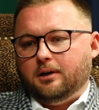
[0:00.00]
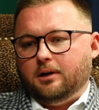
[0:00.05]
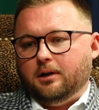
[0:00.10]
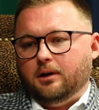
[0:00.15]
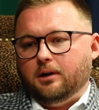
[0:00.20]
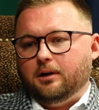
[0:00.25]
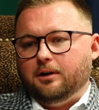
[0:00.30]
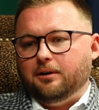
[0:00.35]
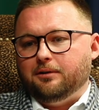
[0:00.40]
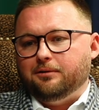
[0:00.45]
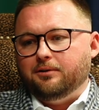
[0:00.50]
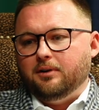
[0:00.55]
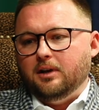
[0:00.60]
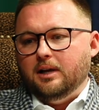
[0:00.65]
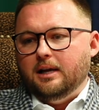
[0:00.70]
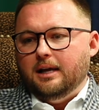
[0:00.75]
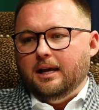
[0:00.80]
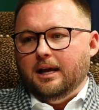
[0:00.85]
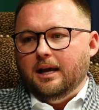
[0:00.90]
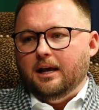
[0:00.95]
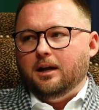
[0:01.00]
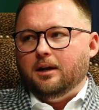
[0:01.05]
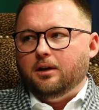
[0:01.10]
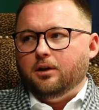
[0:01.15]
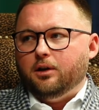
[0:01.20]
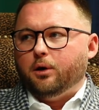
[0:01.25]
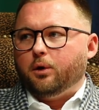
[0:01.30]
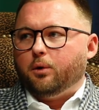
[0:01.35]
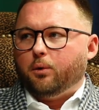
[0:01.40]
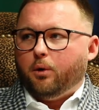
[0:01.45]
curve
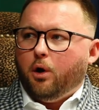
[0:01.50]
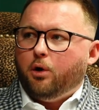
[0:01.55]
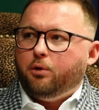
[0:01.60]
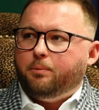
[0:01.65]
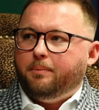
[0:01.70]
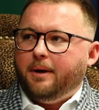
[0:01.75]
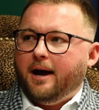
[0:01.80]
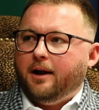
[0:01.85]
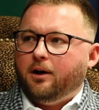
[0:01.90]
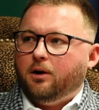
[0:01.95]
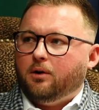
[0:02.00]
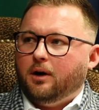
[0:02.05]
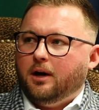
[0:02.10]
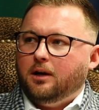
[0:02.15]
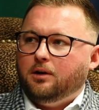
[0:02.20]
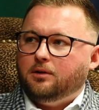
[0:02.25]
in the growth pattern, right?